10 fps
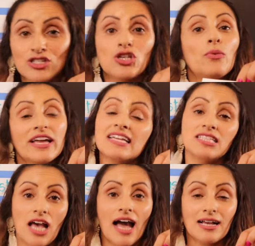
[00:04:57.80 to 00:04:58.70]
so we can
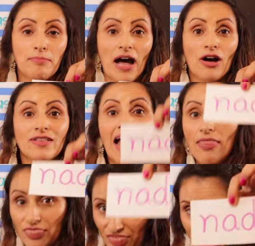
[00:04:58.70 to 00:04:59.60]
talk about
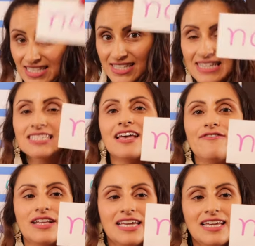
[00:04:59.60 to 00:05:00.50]
this
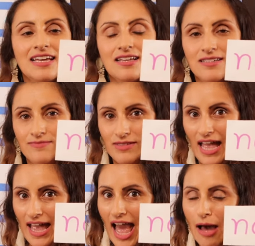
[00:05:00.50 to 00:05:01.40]
activity
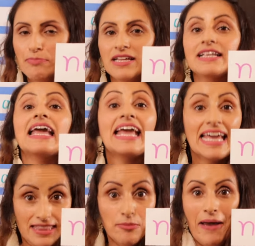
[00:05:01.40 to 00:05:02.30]
that happened
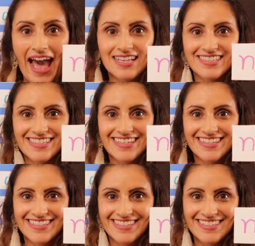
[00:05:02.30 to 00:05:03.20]
in the past.
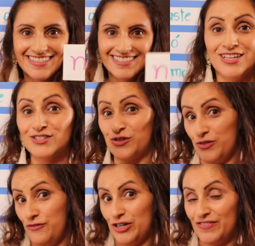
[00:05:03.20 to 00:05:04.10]
So
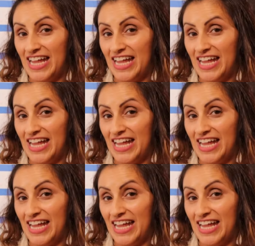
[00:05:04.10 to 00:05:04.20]
the verb